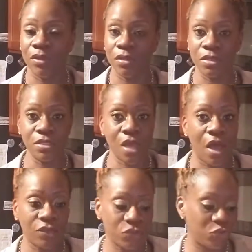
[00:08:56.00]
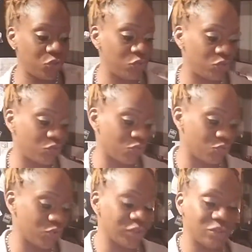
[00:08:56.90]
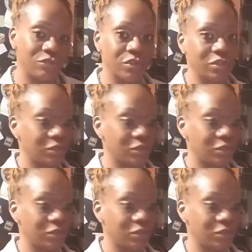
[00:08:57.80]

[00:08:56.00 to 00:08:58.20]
these guys are doing really, really